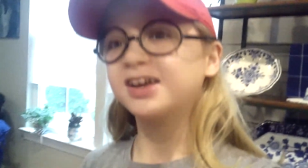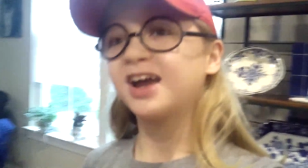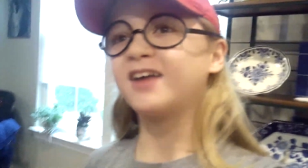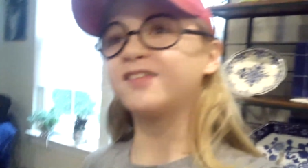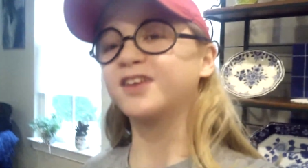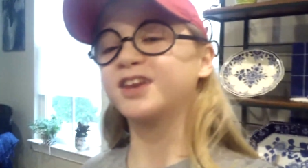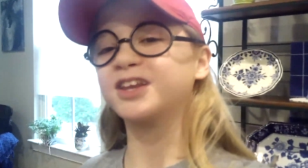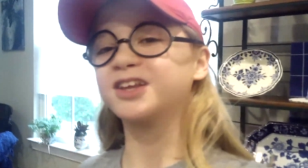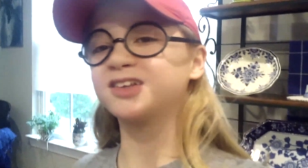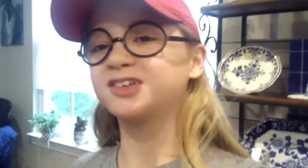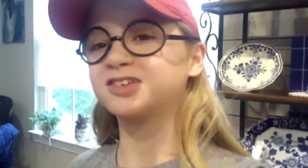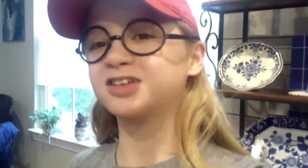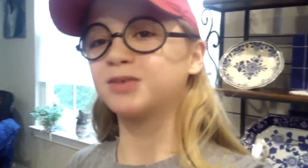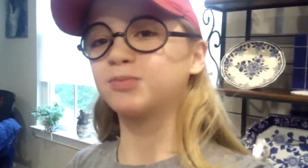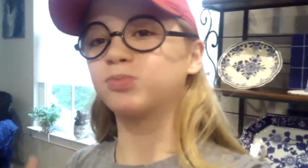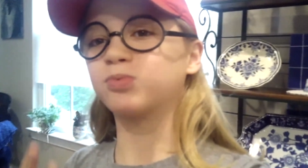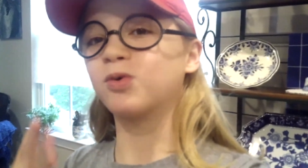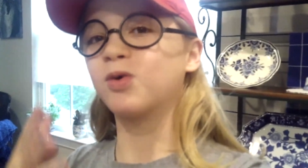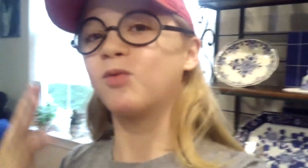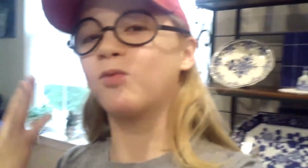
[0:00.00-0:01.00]
And then he
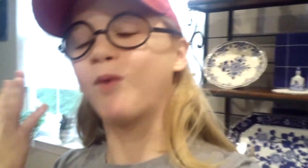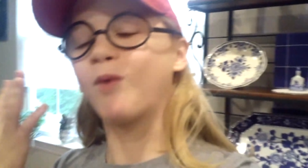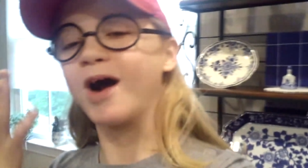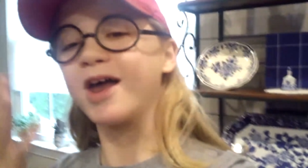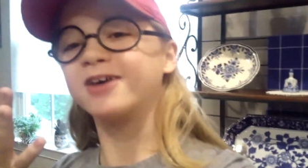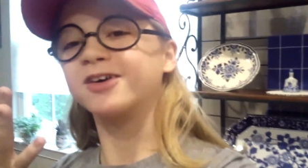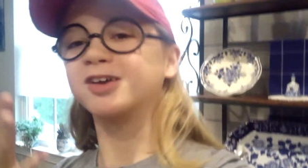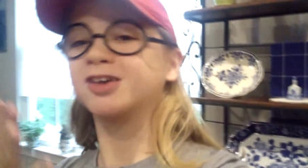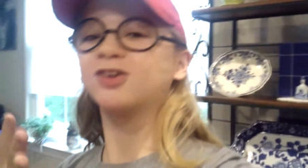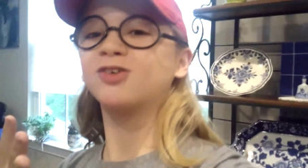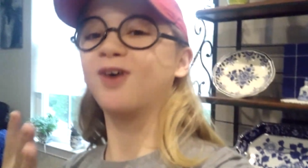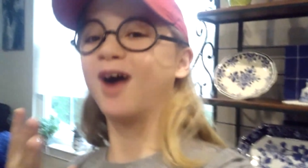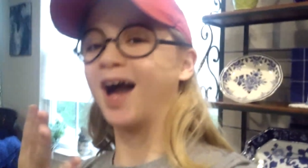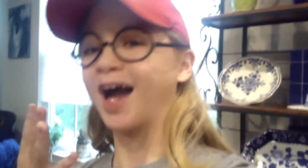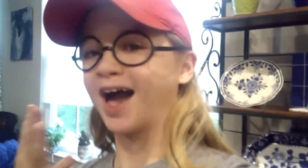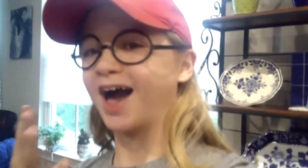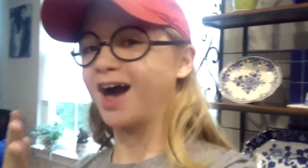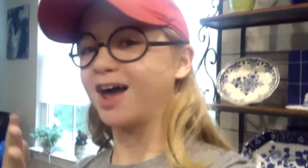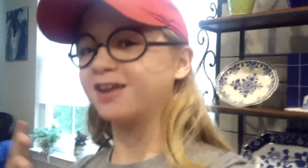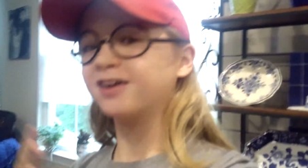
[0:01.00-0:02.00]
said, Well, why don't you
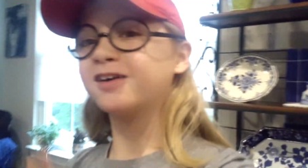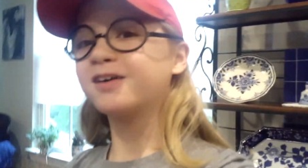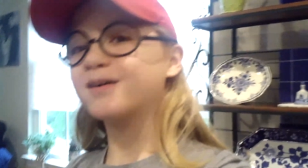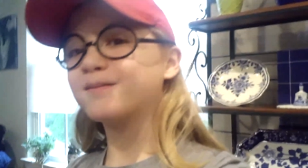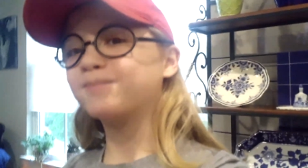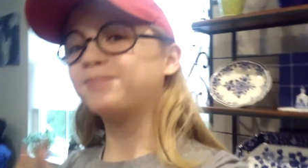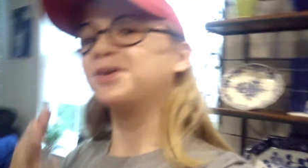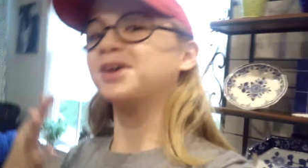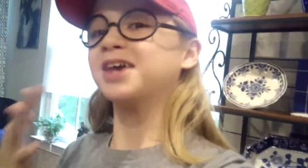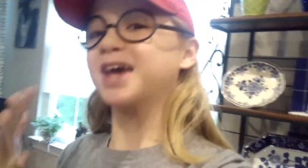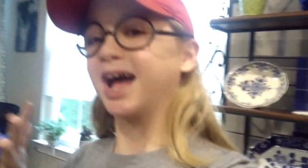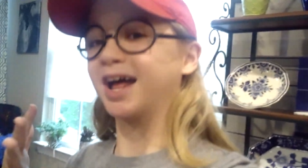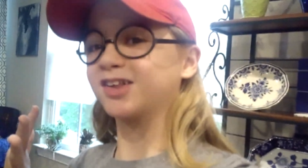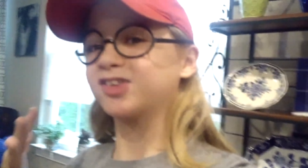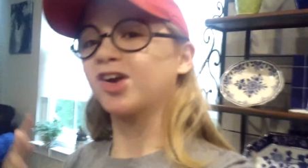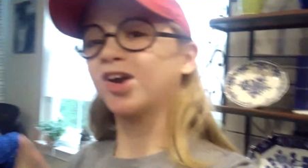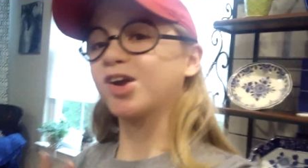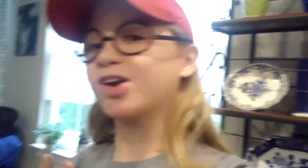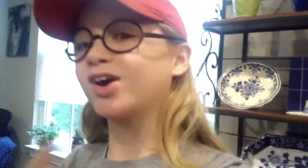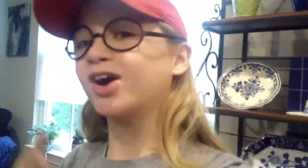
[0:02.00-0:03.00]
add P.S.
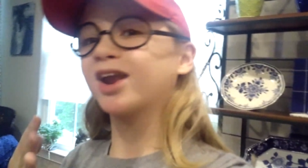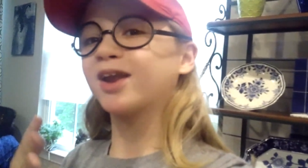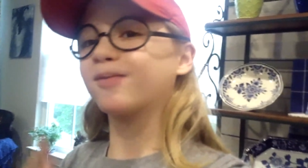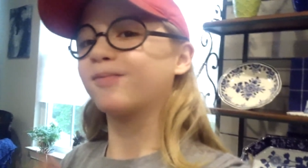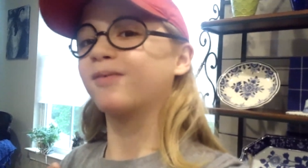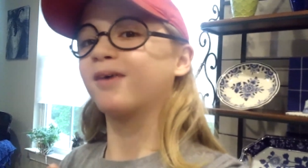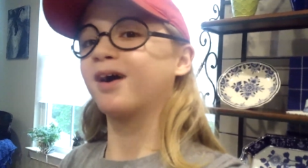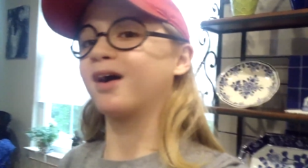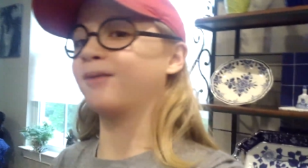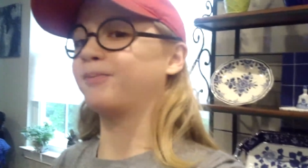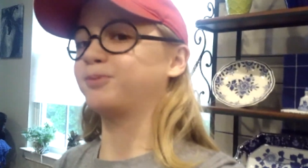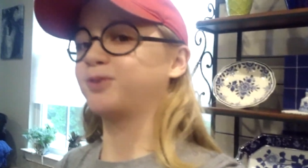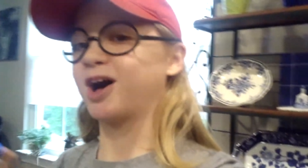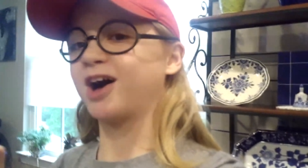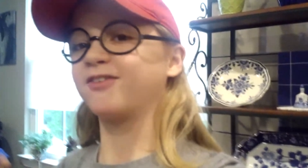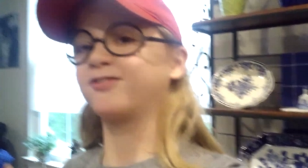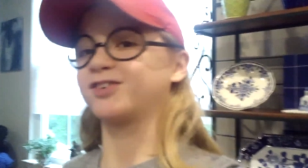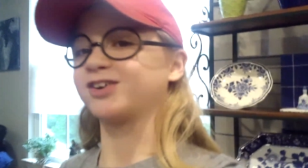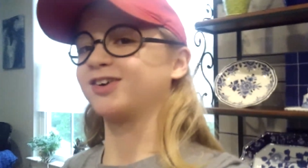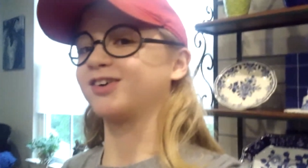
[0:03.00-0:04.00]
Are you going to
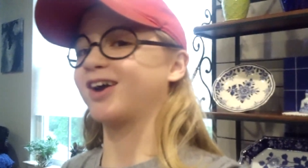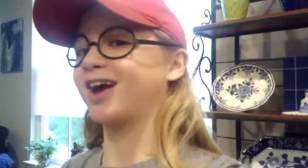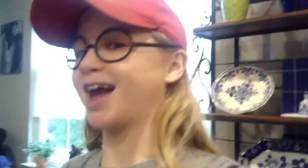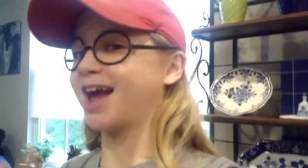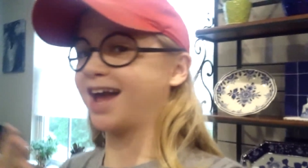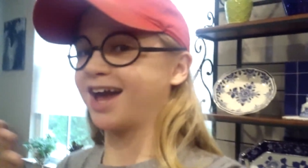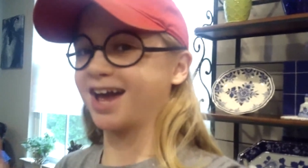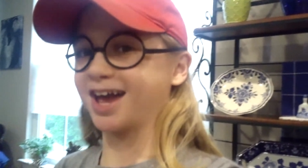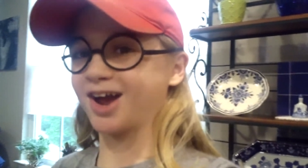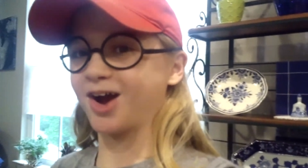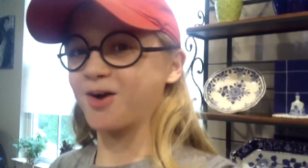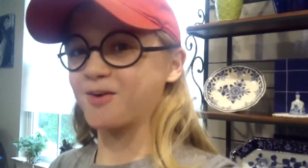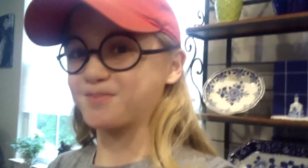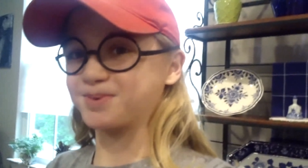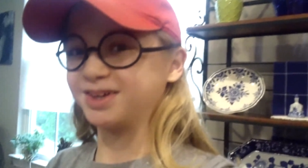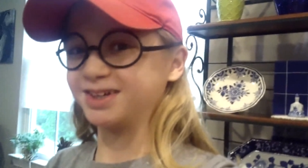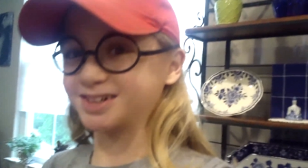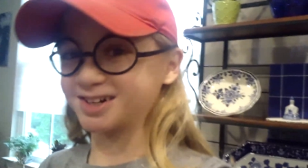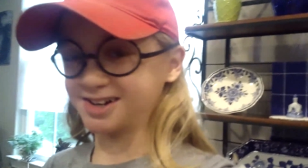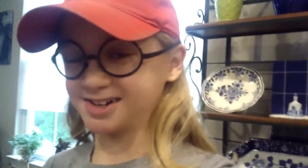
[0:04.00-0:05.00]
apply for your
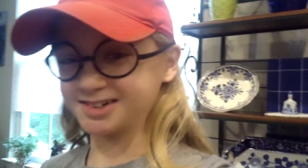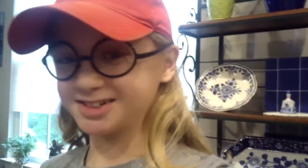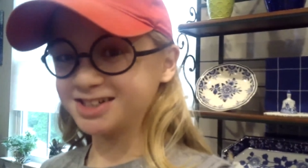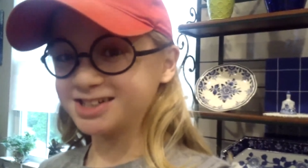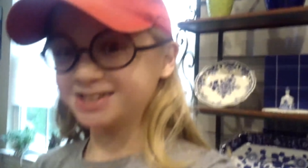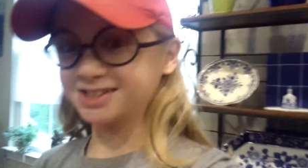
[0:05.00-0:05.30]
AARP card.